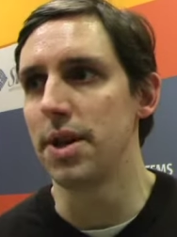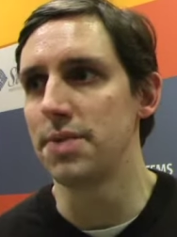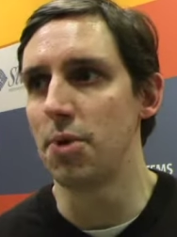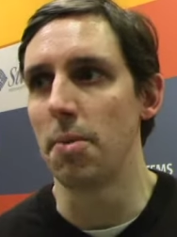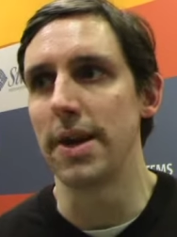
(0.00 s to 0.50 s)
There's
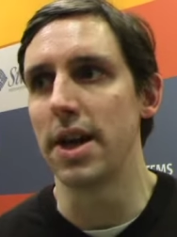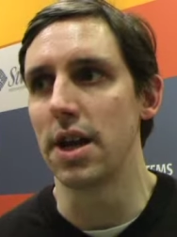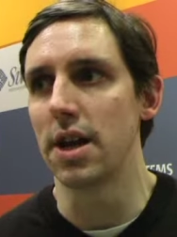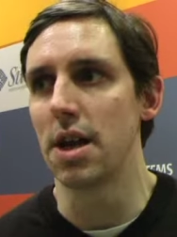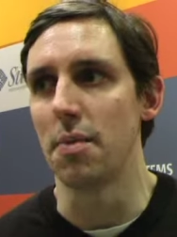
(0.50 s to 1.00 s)
probably
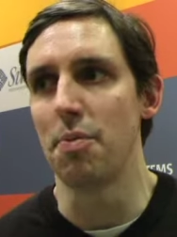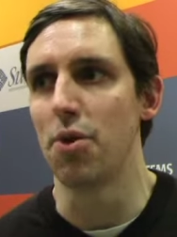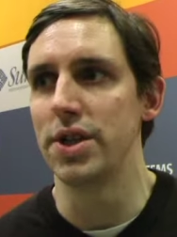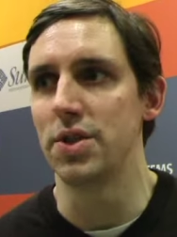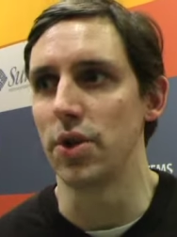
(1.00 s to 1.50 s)
going to come a
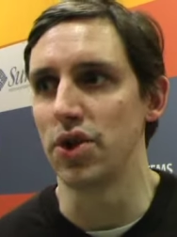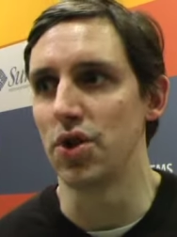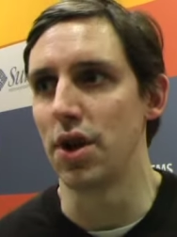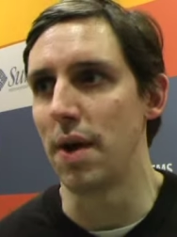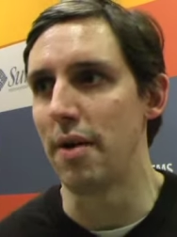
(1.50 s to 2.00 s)
point at which
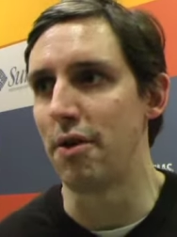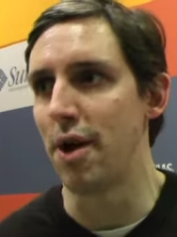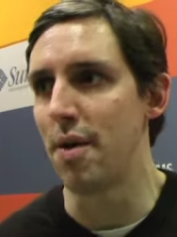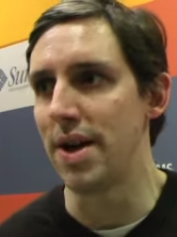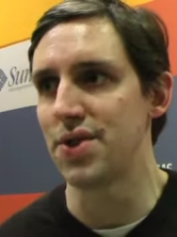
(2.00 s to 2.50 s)
you're going to
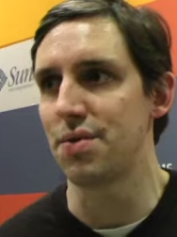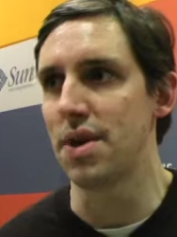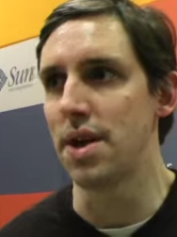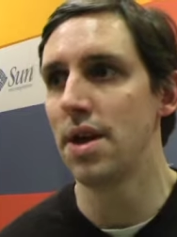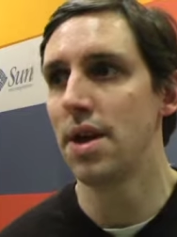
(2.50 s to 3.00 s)
outgrow
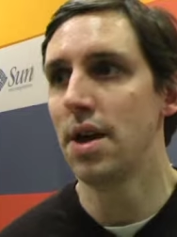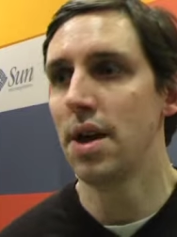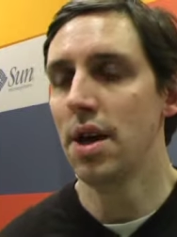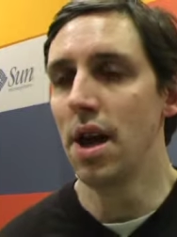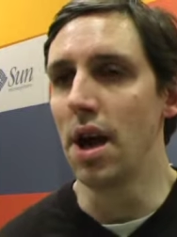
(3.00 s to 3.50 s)

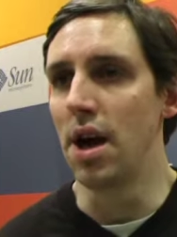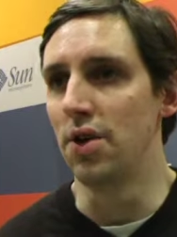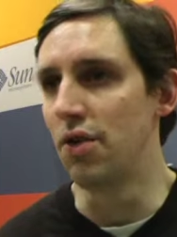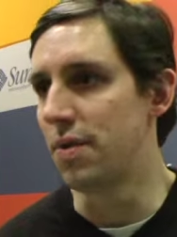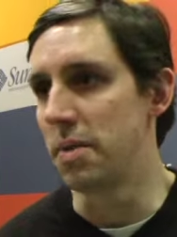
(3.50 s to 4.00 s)
S3,
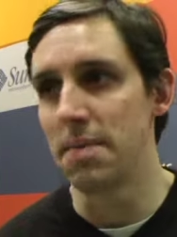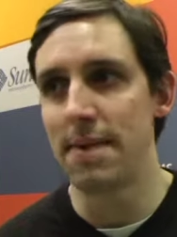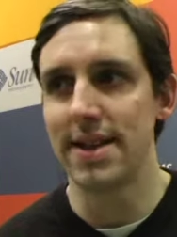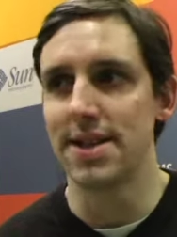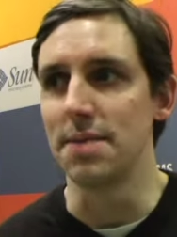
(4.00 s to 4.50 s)
not from a
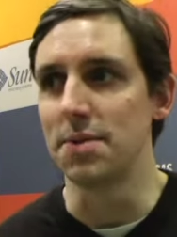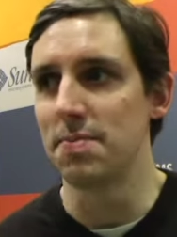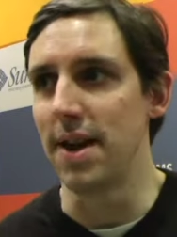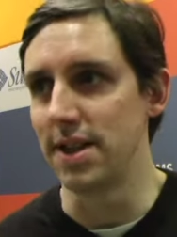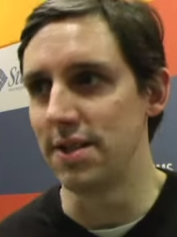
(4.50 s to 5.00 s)
capacity
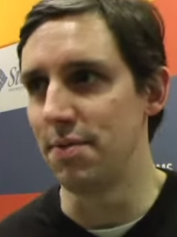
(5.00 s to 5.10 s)
perspective,